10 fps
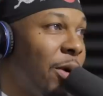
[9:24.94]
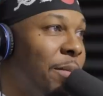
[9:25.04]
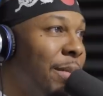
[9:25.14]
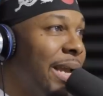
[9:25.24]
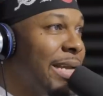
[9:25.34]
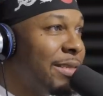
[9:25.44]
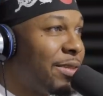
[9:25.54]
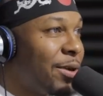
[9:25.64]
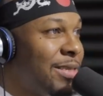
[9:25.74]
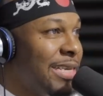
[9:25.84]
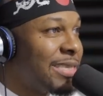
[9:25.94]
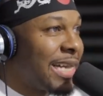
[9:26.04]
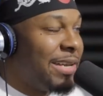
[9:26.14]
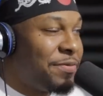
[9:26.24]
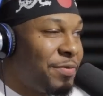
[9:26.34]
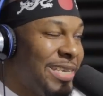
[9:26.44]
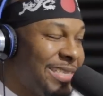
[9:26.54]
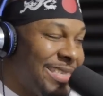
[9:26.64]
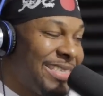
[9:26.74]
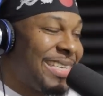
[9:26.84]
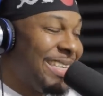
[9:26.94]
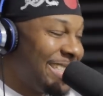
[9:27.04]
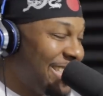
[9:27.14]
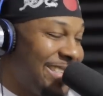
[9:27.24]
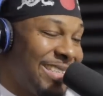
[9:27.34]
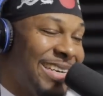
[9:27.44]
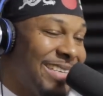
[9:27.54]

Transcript: to a man's 13-size feet is disgusting.